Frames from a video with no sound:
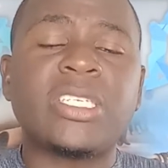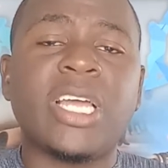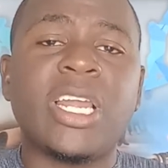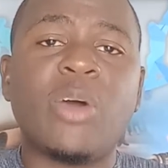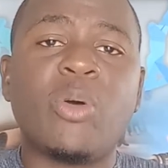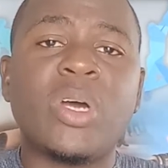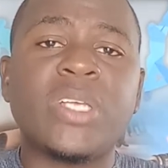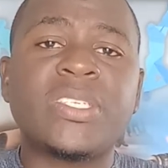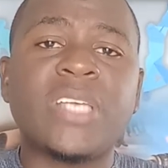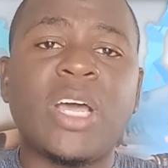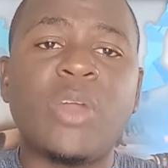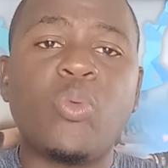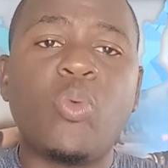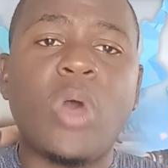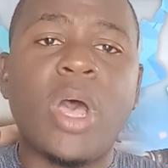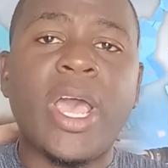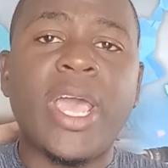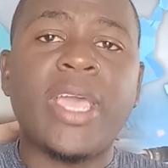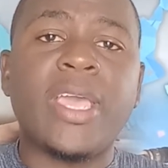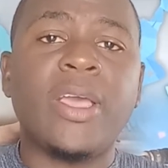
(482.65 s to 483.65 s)
Tallawahs and
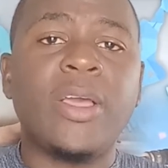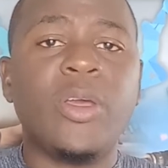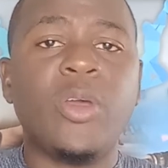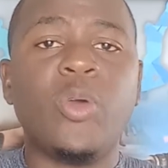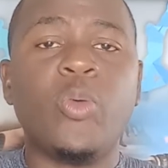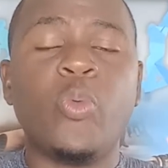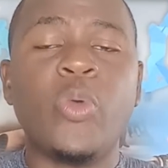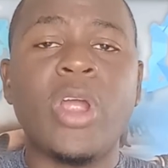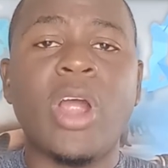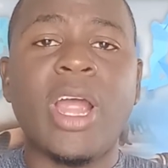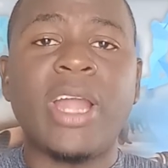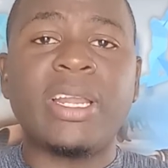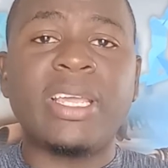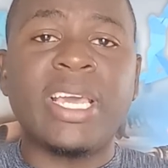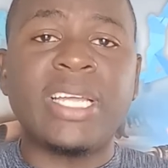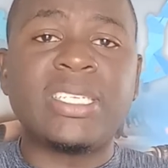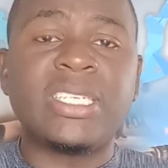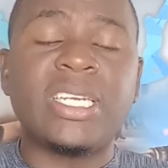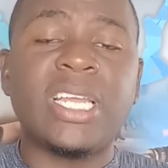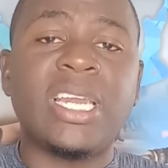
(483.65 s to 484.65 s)
why we aren't
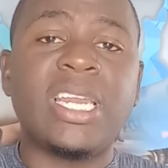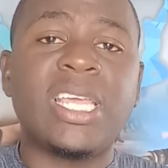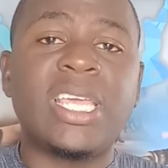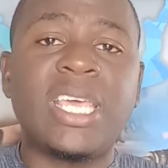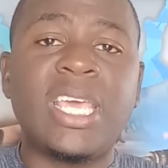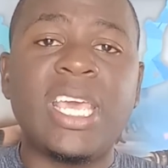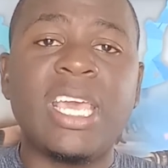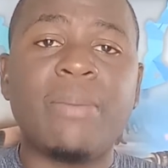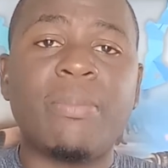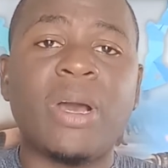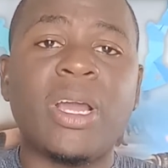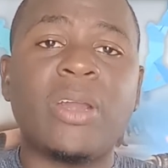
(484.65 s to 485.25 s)
getting any game